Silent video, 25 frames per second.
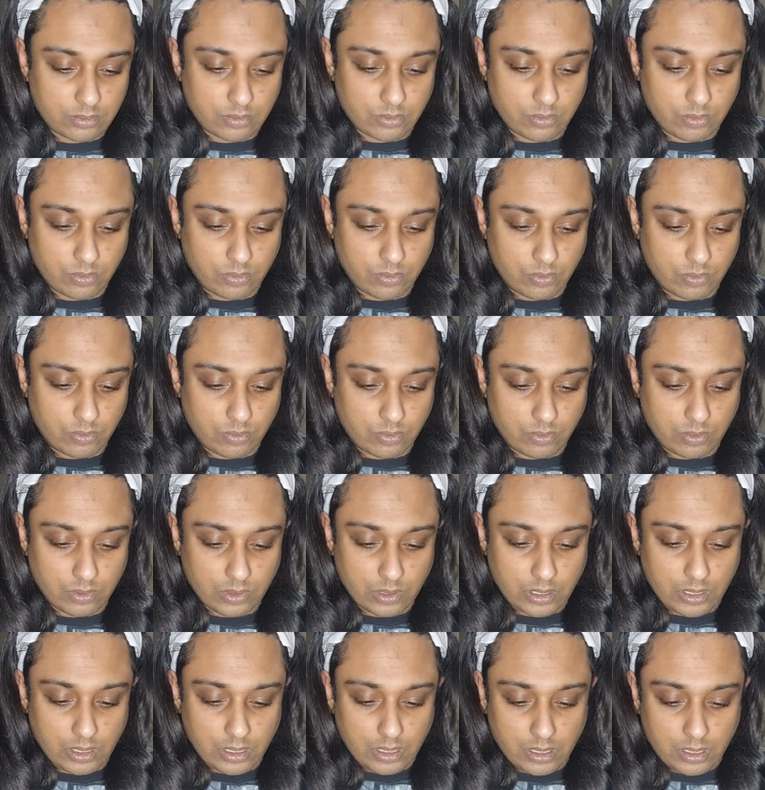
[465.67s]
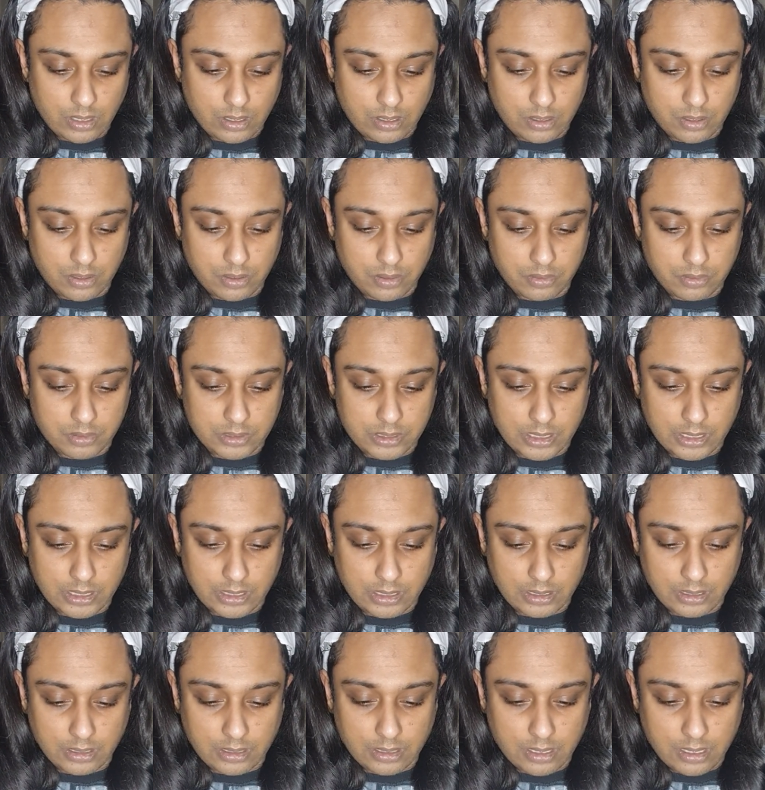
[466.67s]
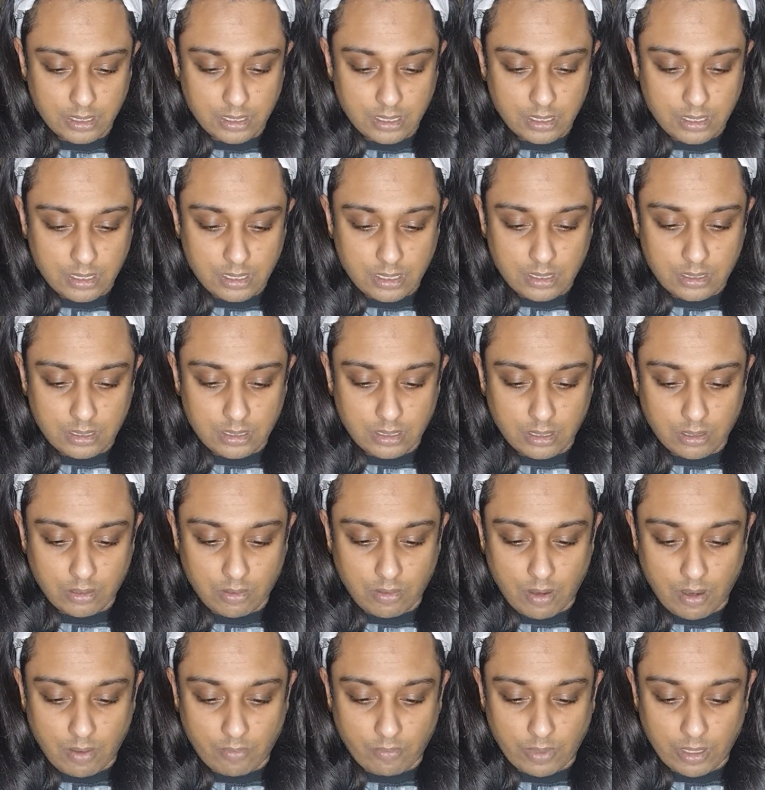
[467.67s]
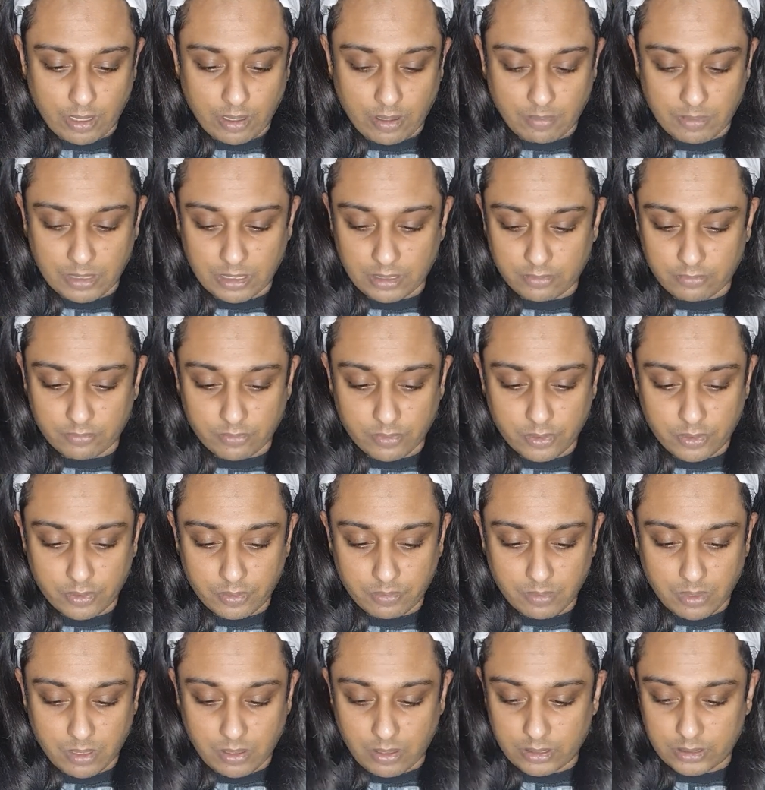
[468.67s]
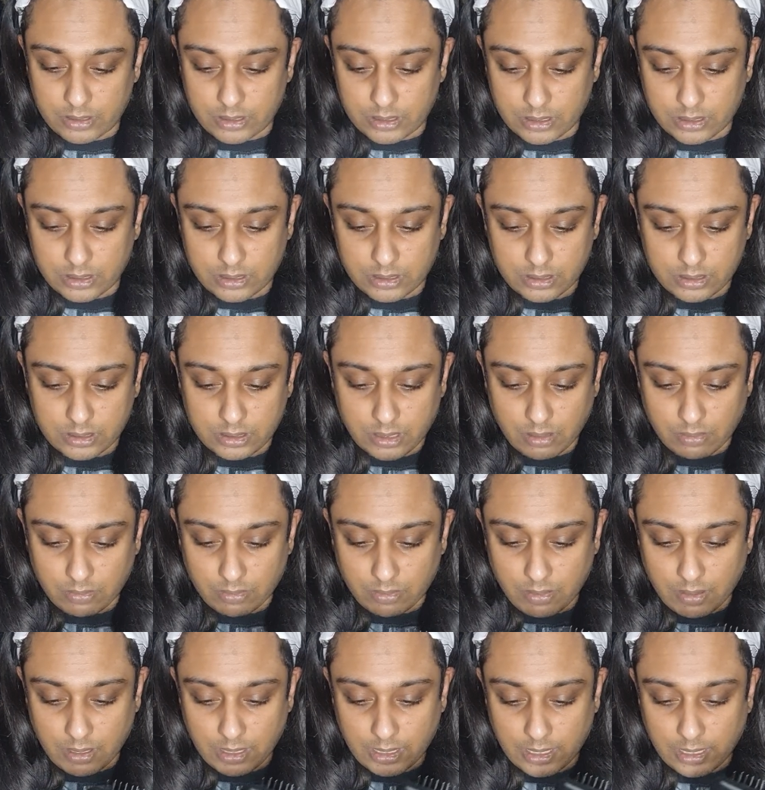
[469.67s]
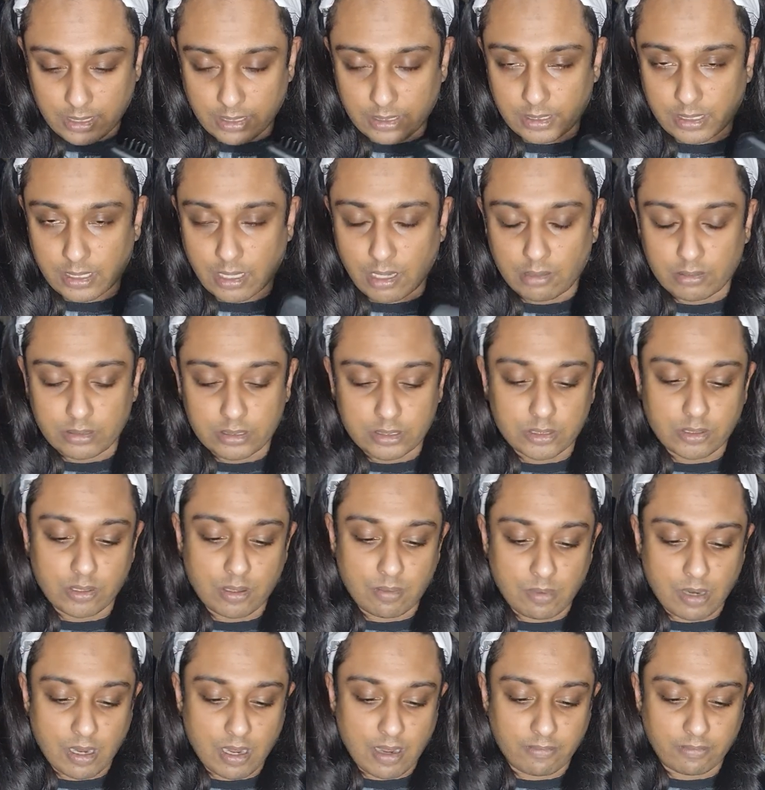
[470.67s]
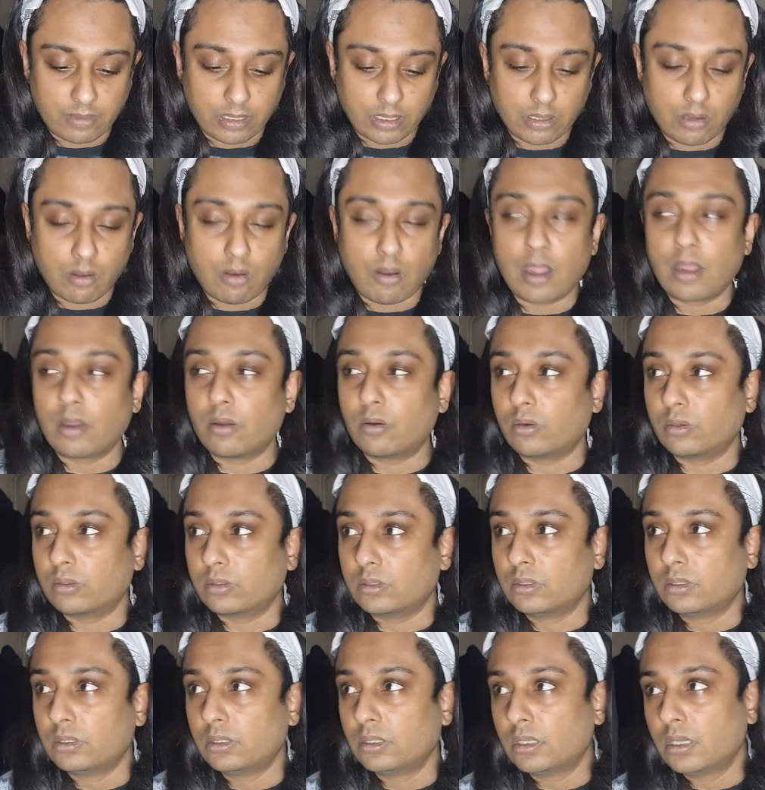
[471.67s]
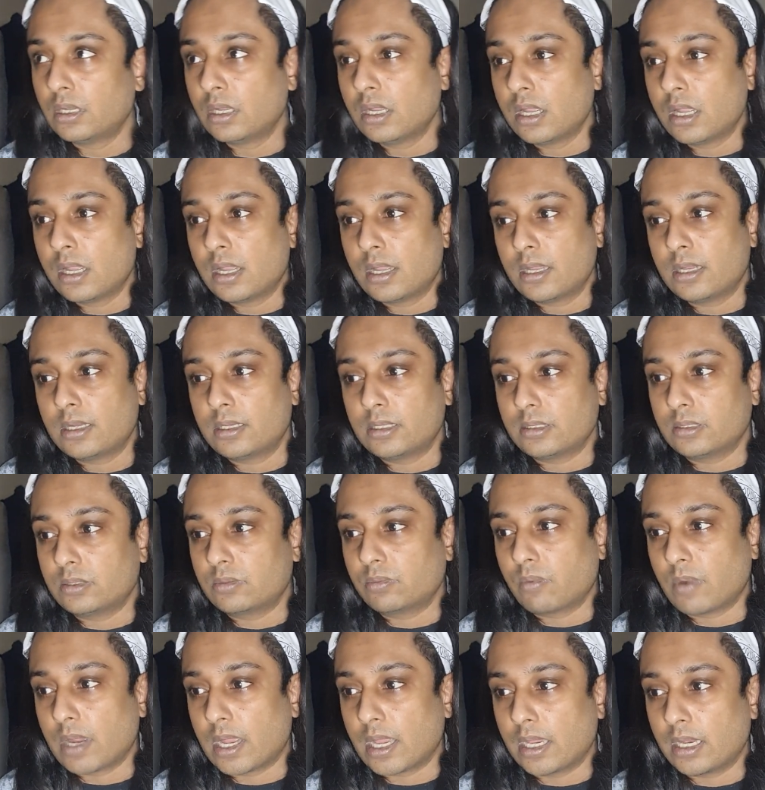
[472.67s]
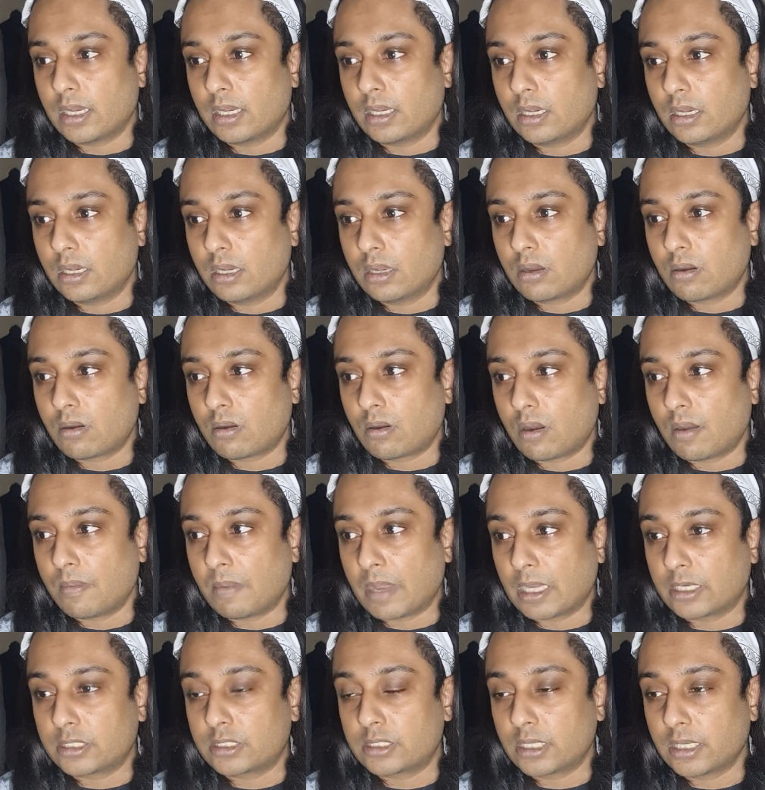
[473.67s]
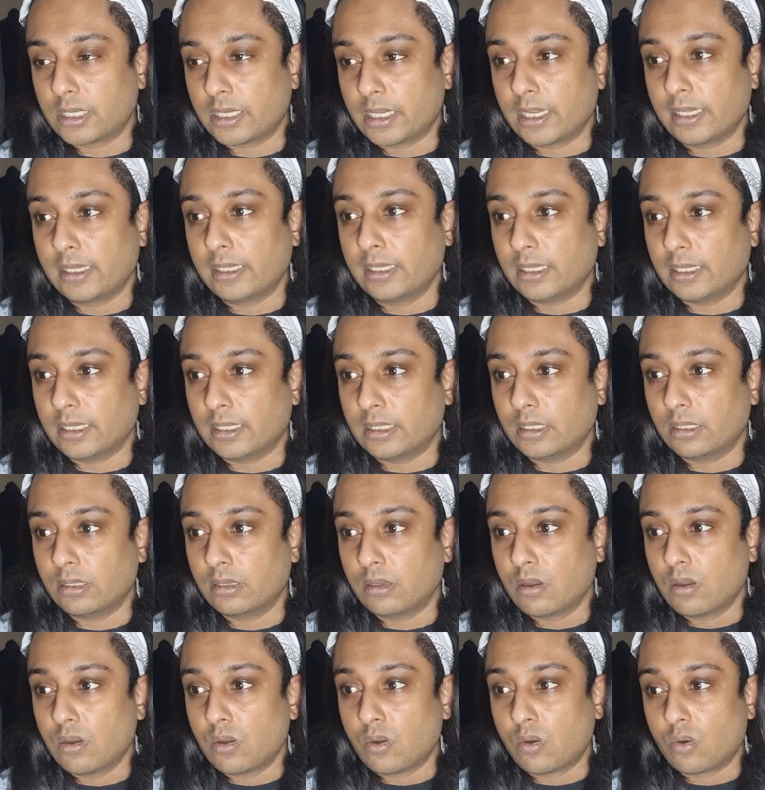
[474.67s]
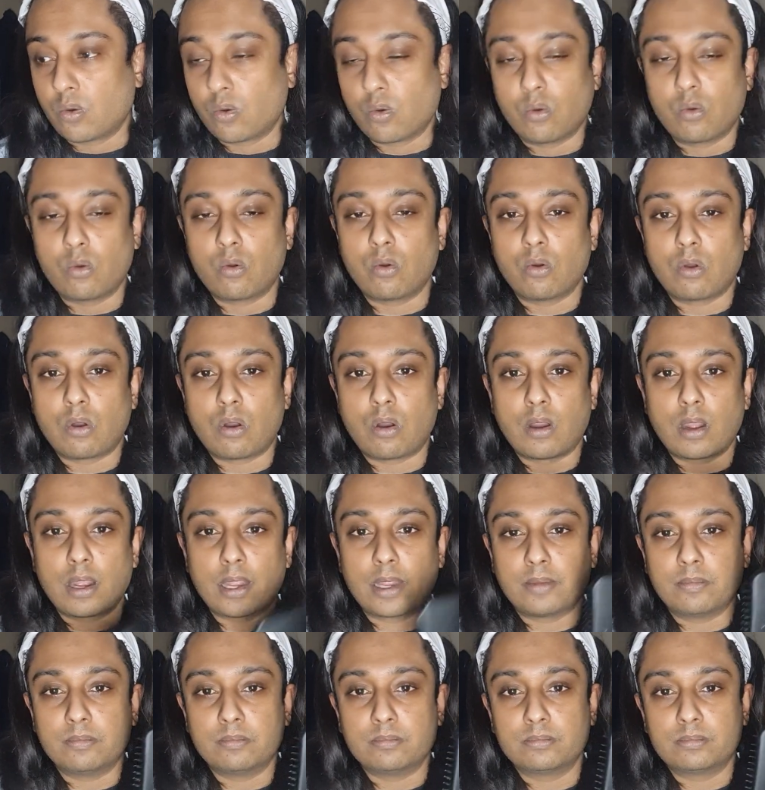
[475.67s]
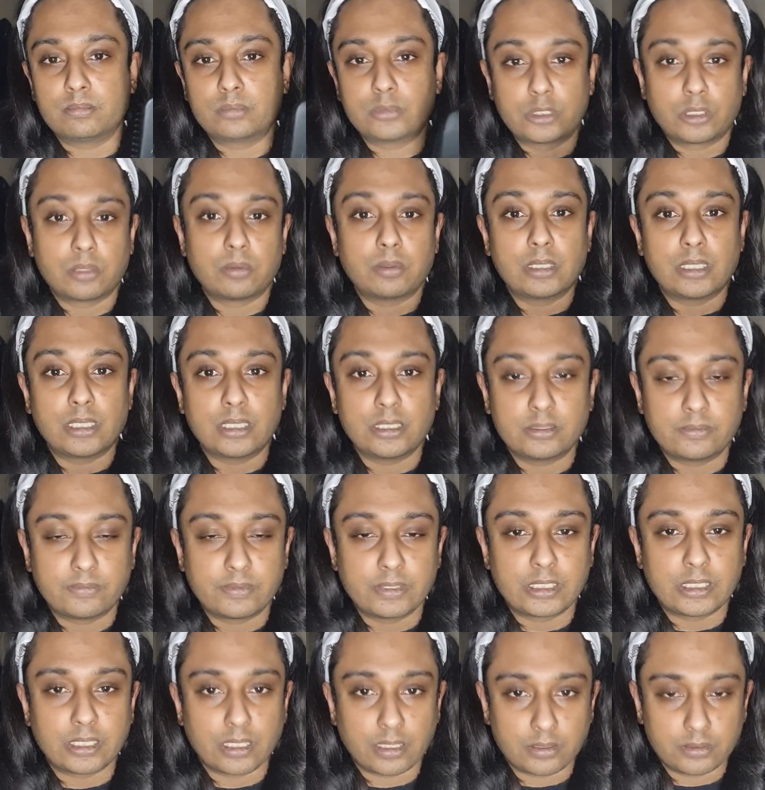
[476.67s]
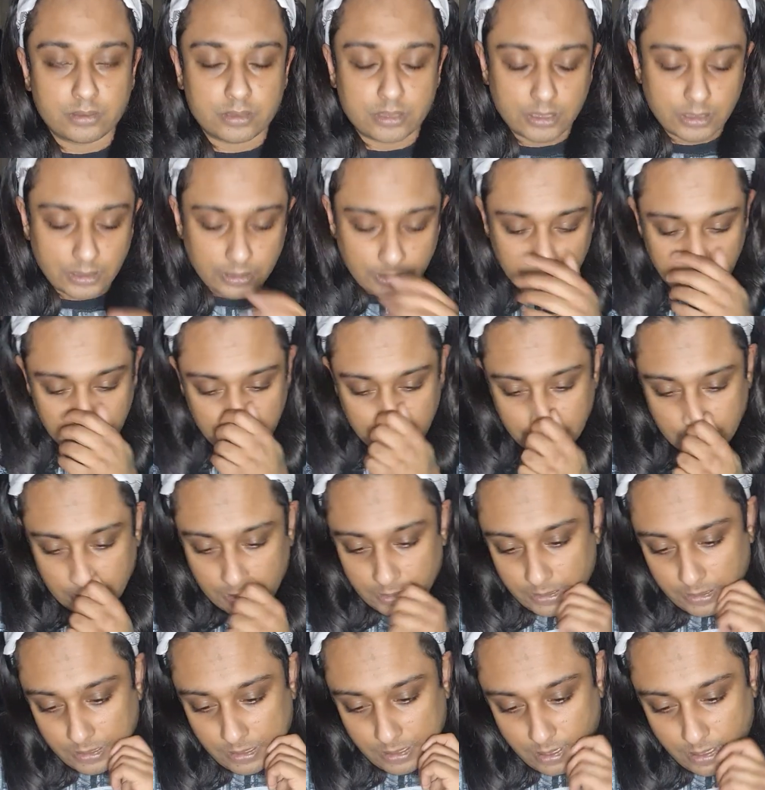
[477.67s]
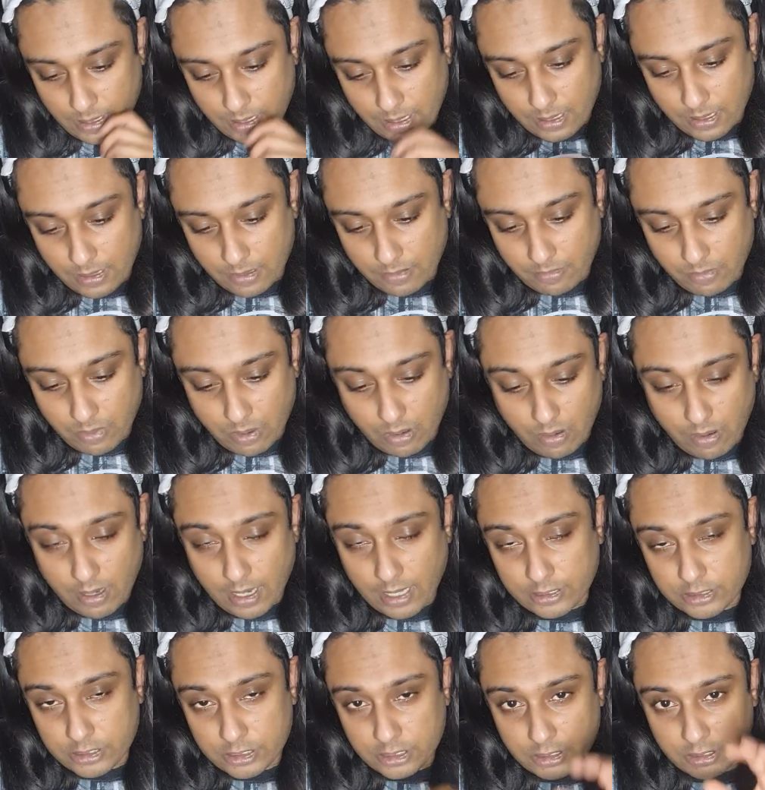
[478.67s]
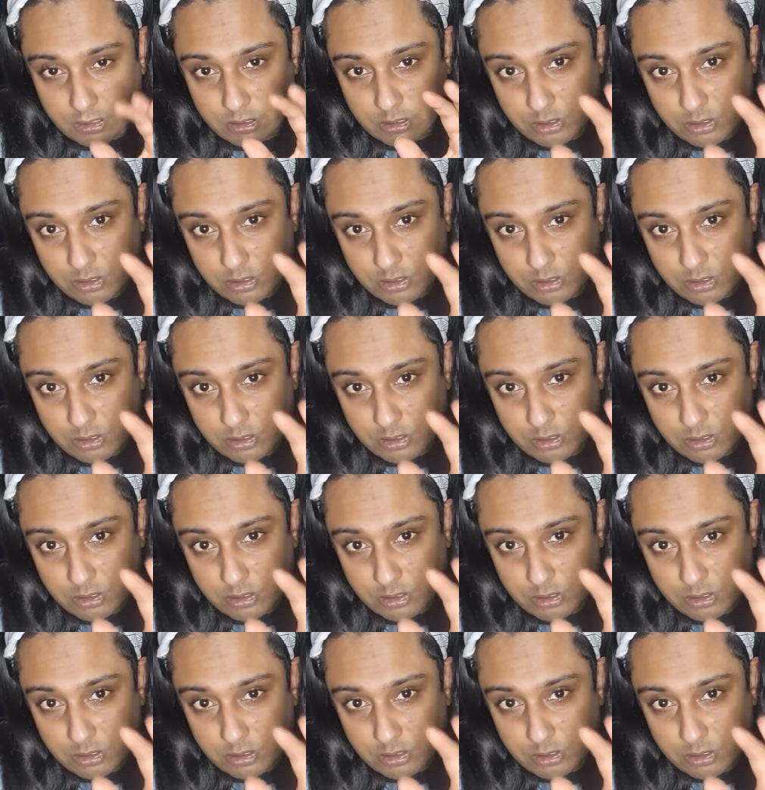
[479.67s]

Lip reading: or using the light when I'm in the room. I just don't like it. The only time I have a light on is when I'm actually eating or I'm doing these videos. I actually